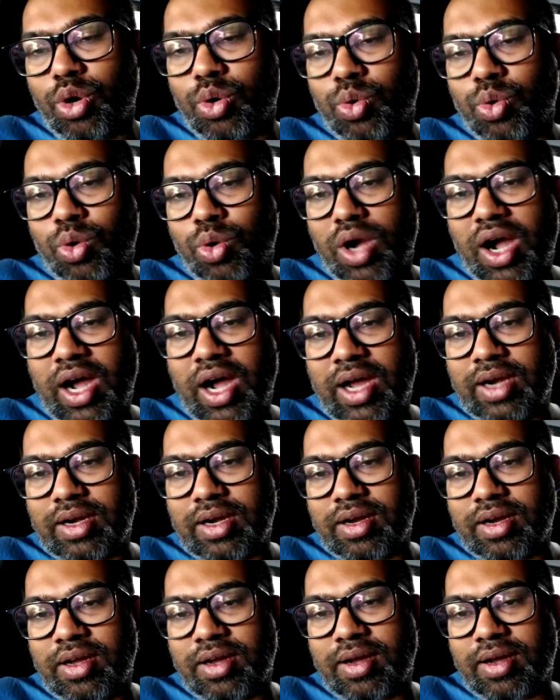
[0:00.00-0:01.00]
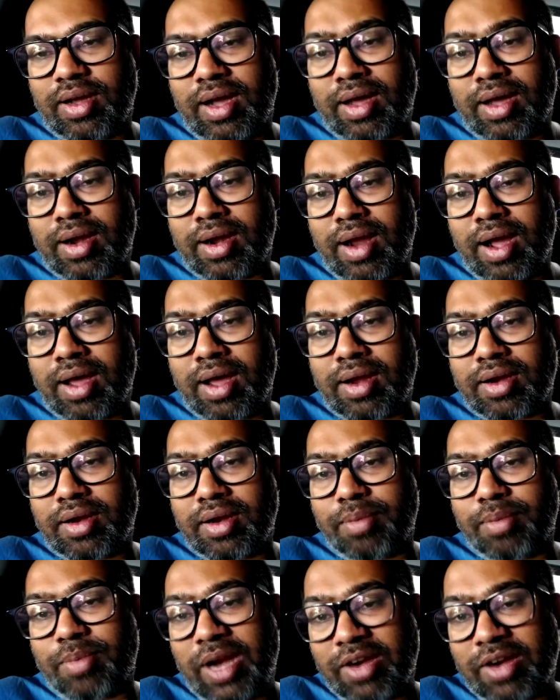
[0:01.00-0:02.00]
who are
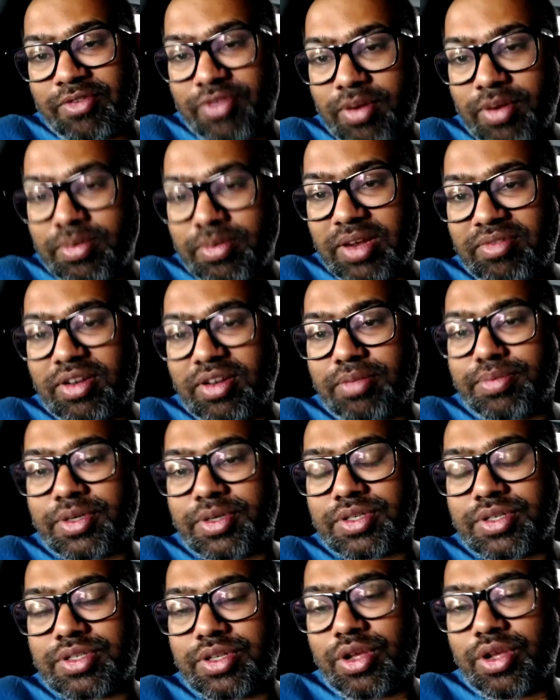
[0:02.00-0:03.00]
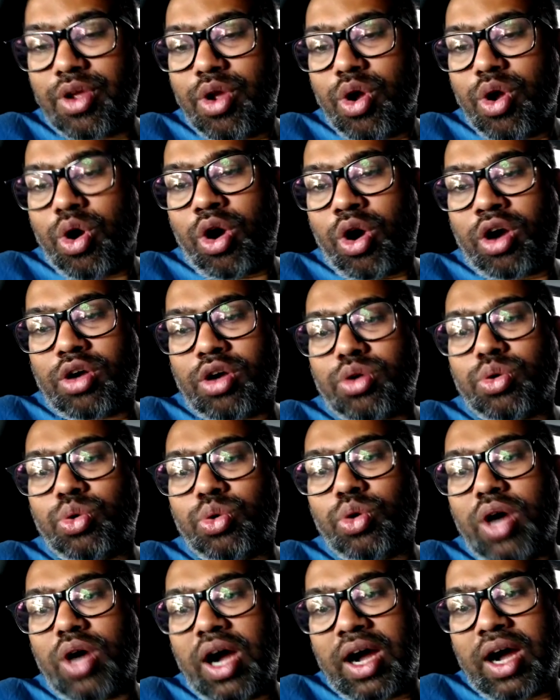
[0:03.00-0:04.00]
platform developers or
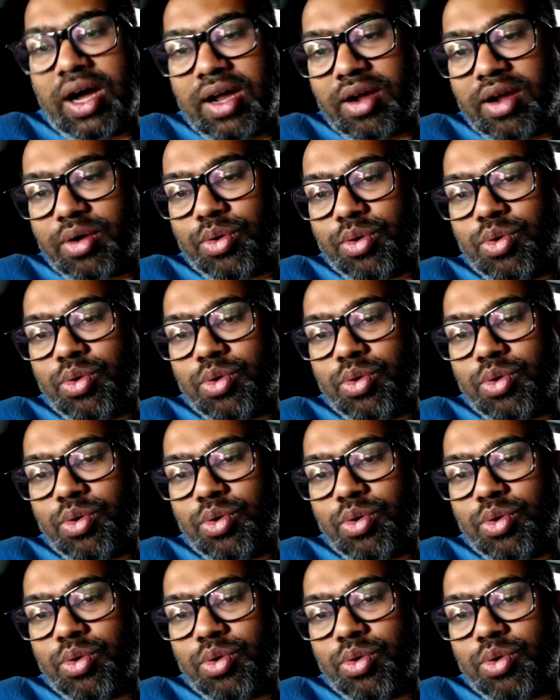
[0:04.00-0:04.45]
who are